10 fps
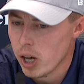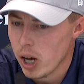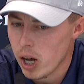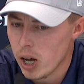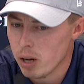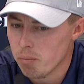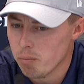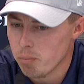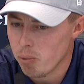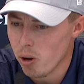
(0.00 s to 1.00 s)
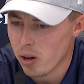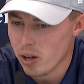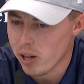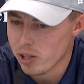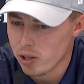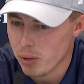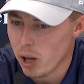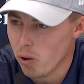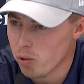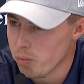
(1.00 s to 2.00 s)
But some of the
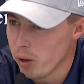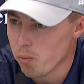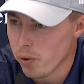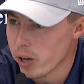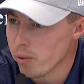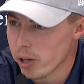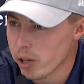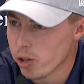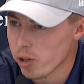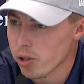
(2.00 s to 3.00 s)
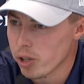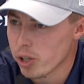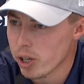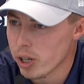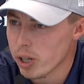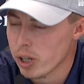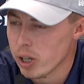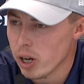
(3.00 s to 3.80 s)
holes played really, really short this year.